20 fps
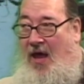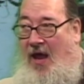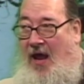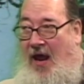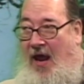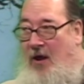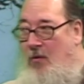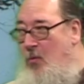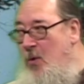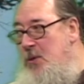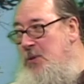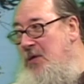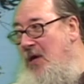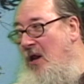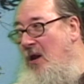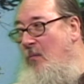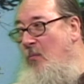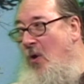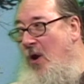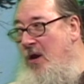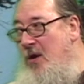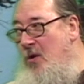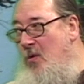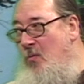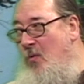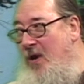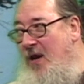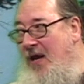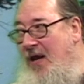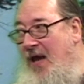And we celebrated
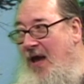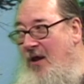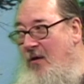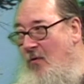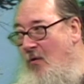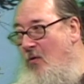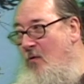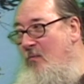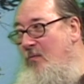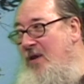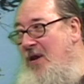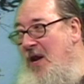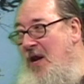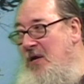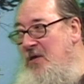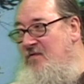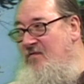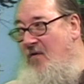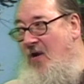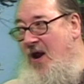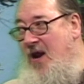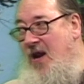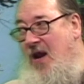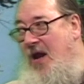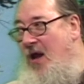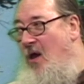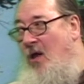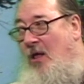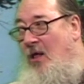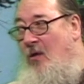when I got home the next
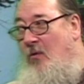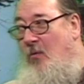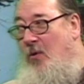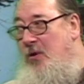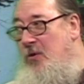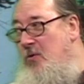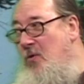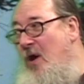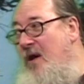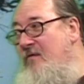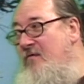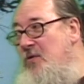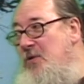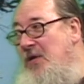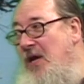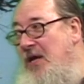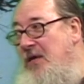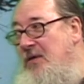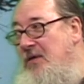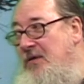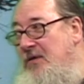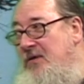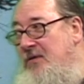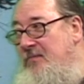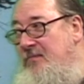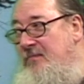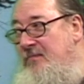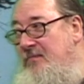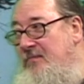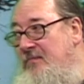Friday with a driver's license.
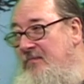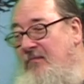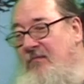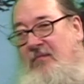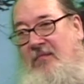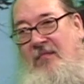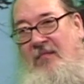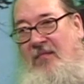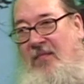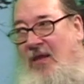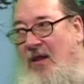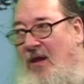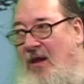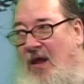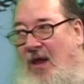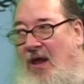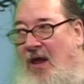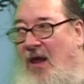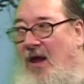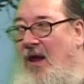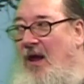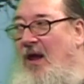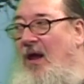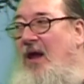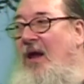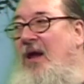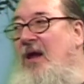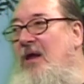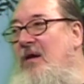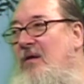That's right. That's right.
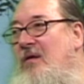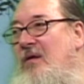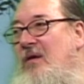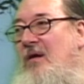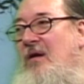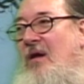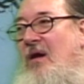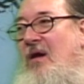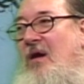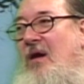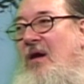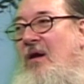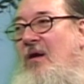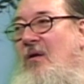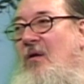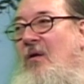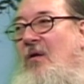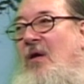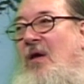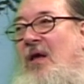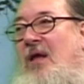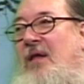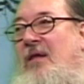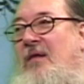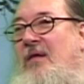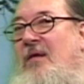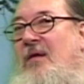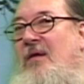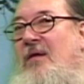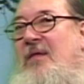And you know,
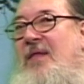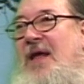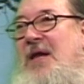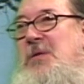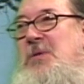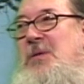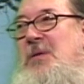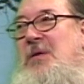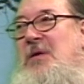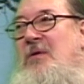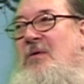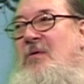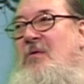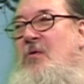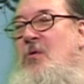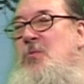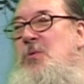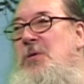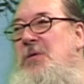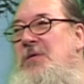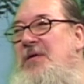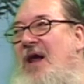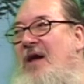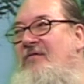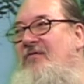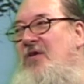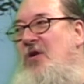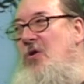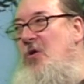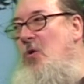that's you just
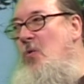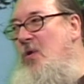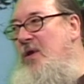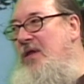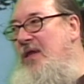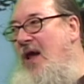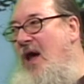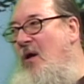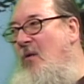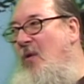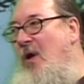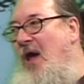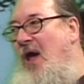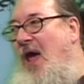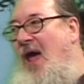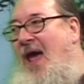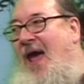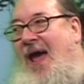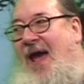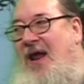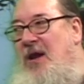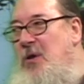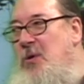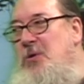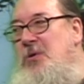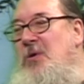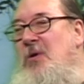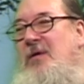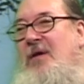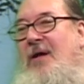have to do it that way. And it
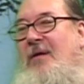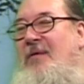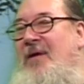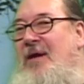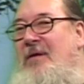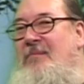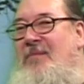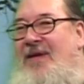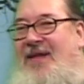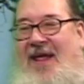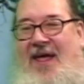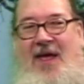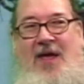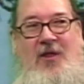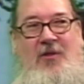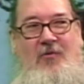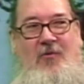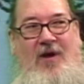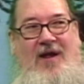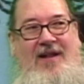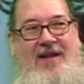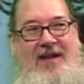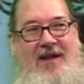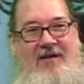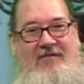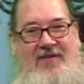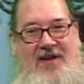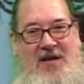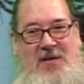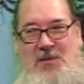should. And the reality
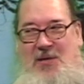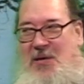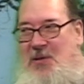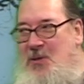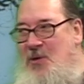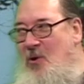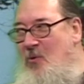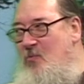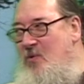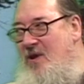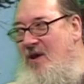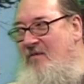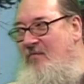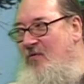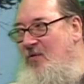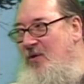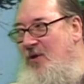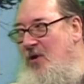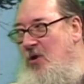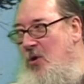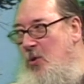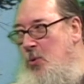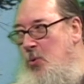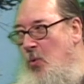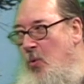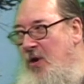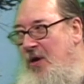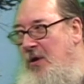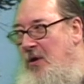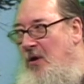of it is, it's no different than you
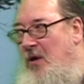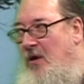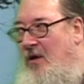treat.